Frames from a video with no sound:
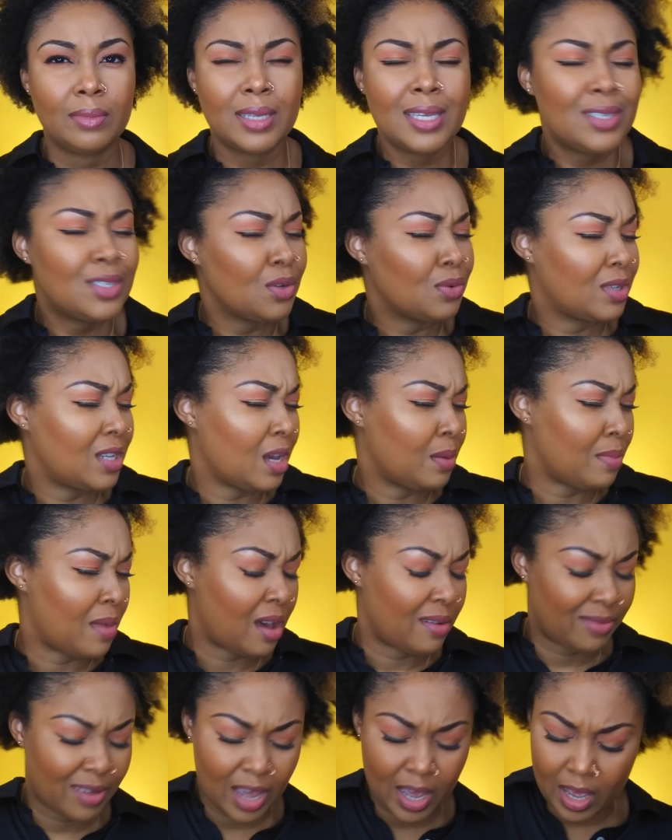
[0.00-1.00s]
Please don't kill
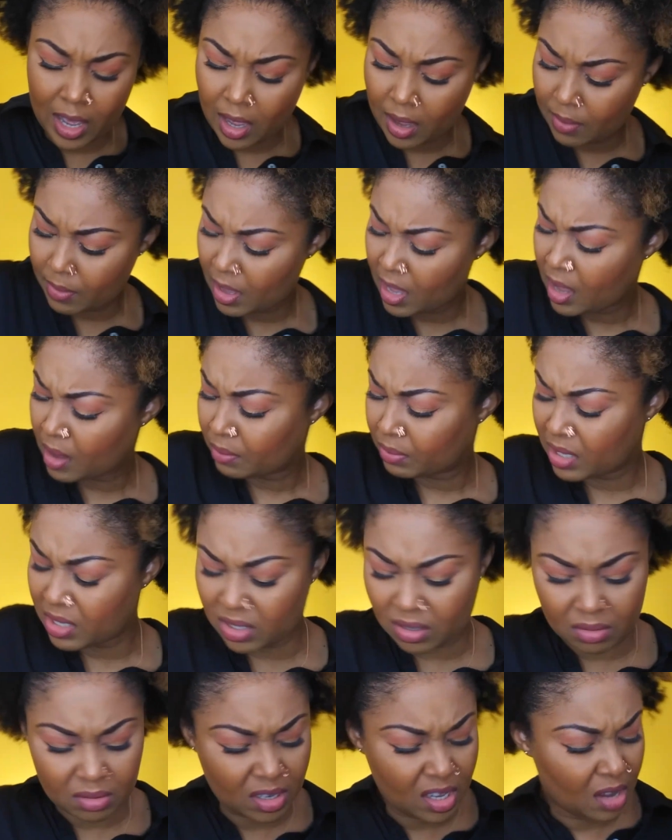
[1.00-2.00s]
my vibe. Please
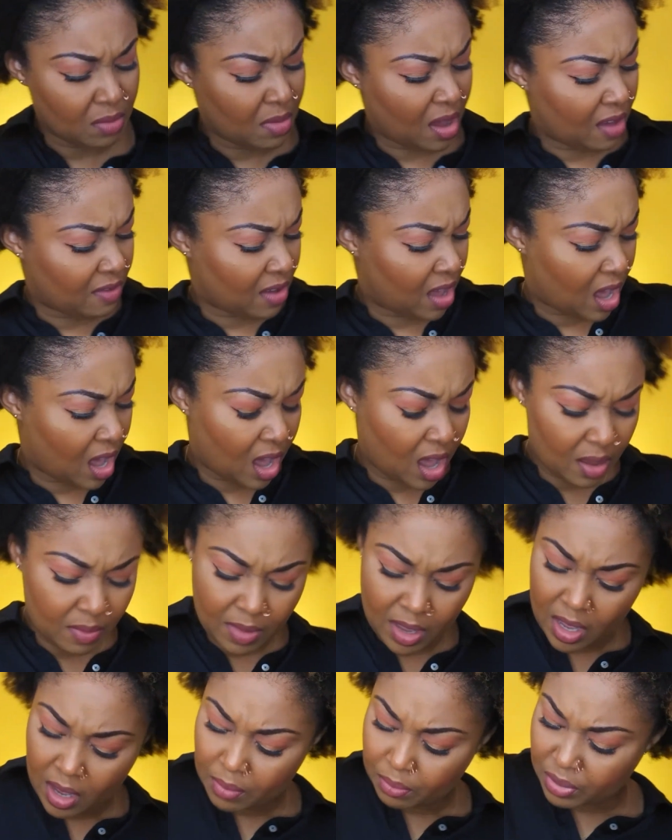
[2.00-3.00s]
don't kill my vibe.
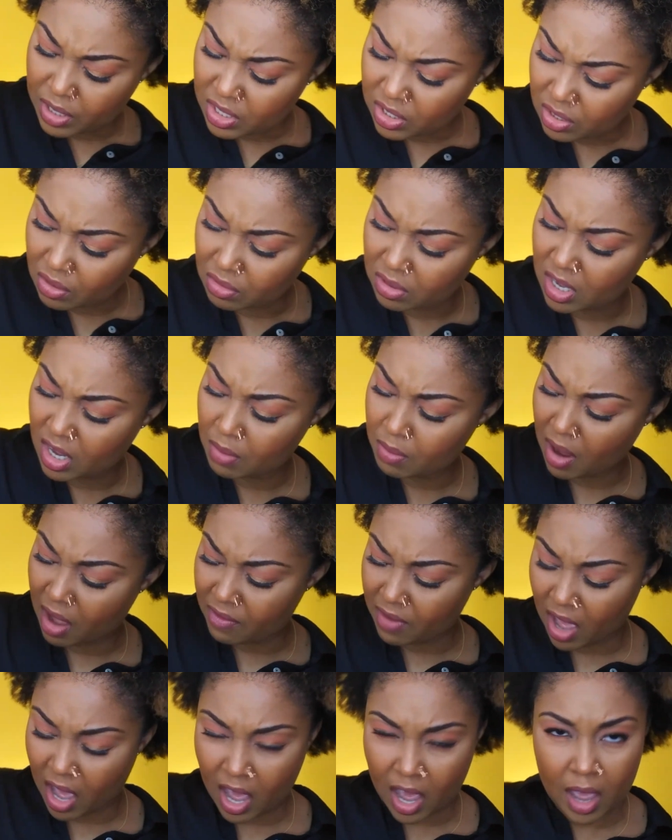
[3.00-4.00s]
Please don't kill my
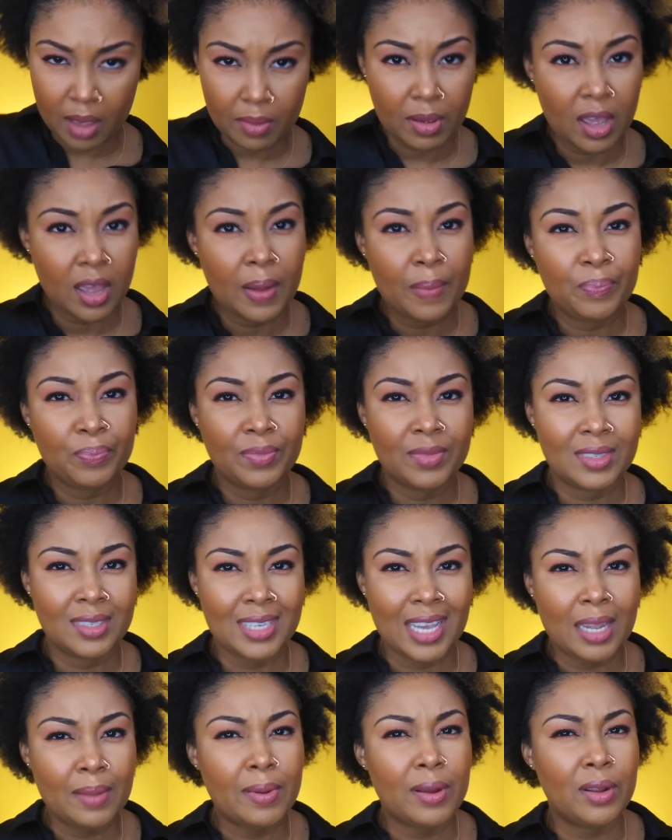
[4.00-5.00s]
vibe.
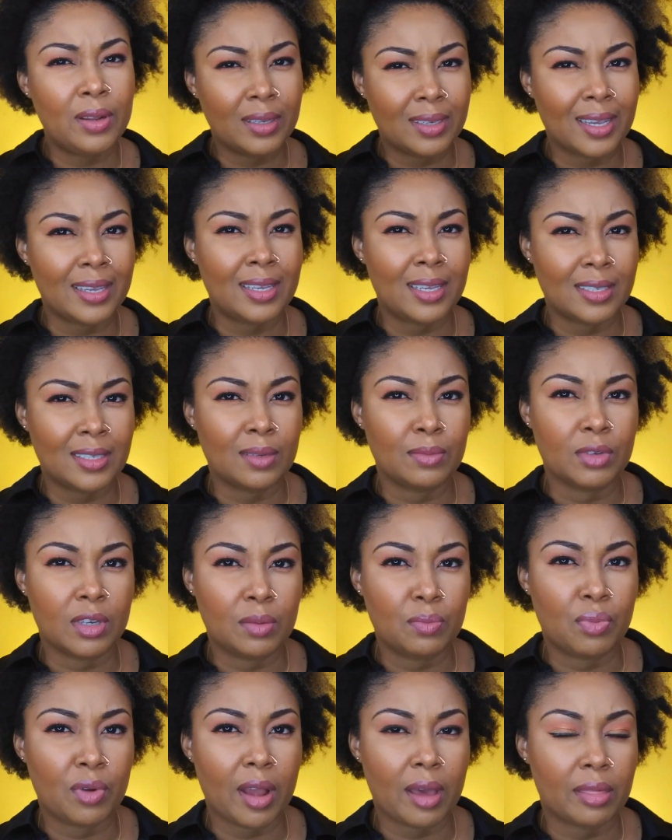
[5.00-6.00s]
Tyler Perry looks like he has some
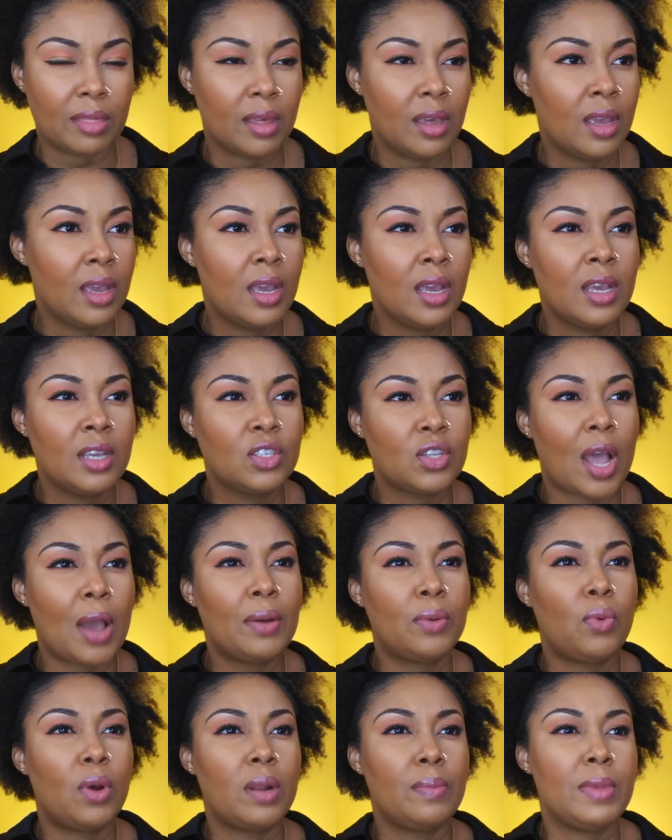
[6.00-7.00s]
good breath. So I
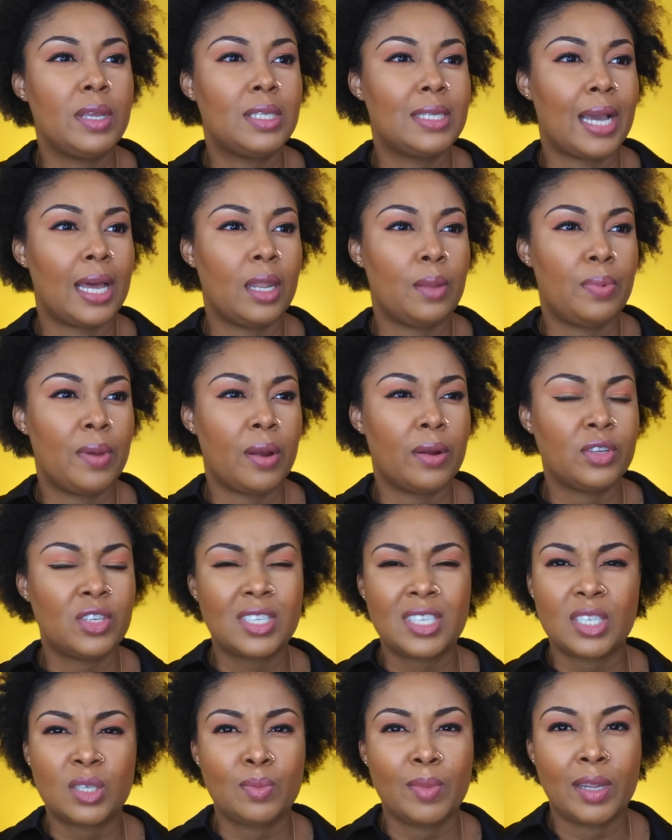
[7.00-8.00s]
would want to meet Tyler Perry
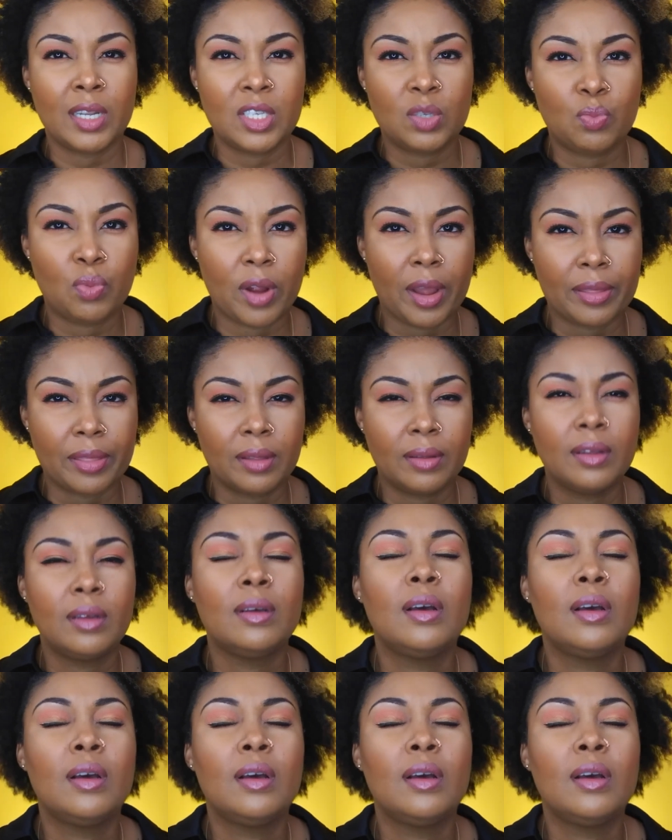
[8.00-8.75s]
just to smell his breath.